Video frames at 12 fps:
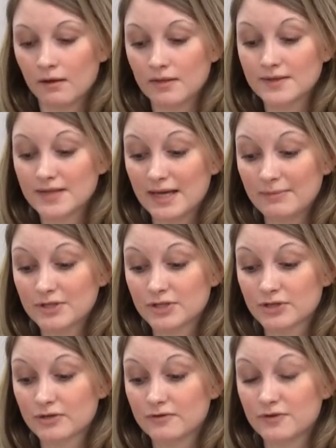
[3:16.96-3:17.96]
The same is
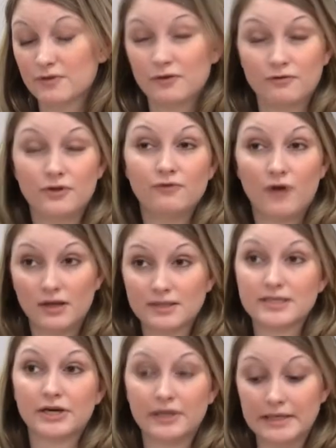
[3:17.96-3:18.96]
true if you
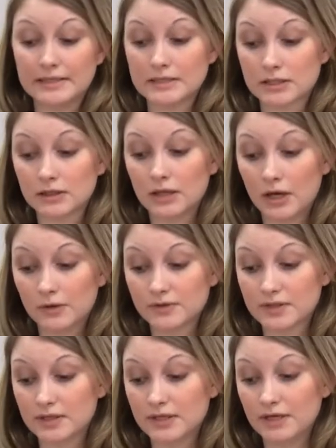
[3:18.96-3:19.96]
voluntarily
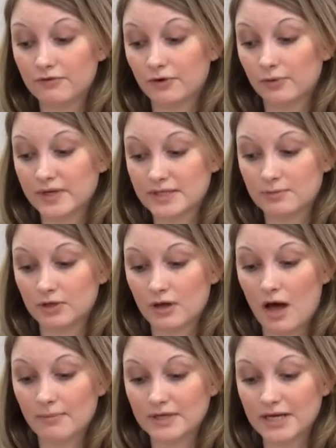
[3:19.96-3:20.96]
disclose the need for reasonable
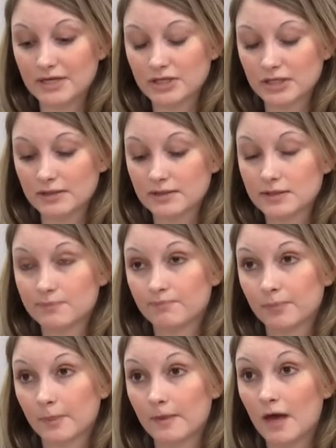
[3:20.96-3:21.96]
accommodations.
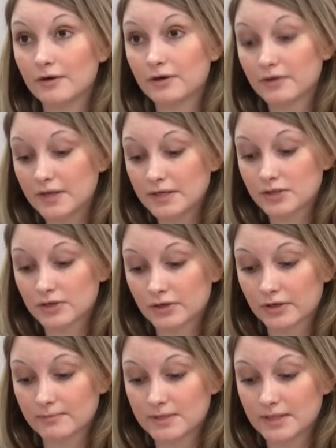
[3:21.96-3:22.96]
Under these
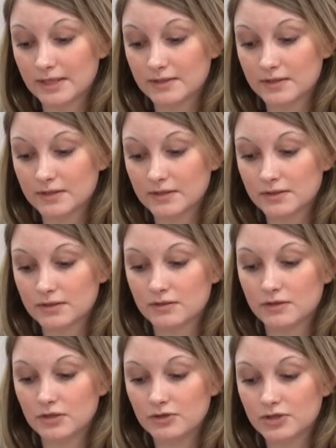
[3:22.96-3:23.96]
circumstances,
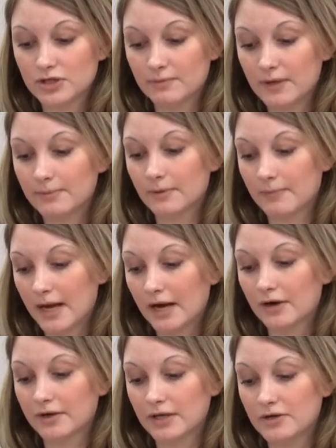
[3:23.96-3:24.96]
you should be
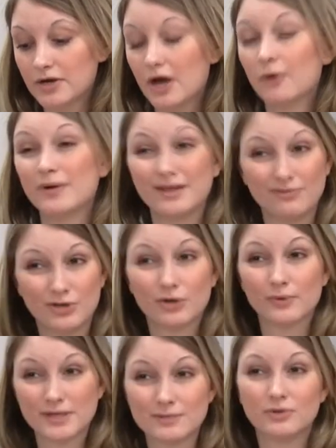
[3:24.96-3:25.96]
prepared in knowing your
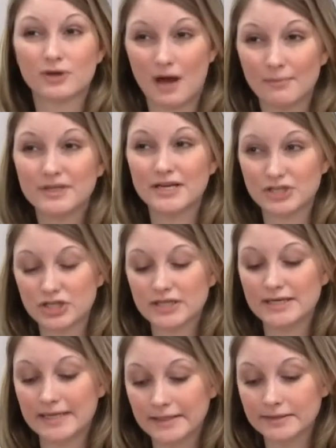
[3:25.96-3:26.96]
reasonable
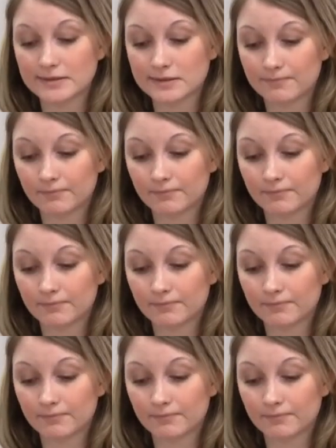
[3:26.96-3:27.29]
accommodation needs.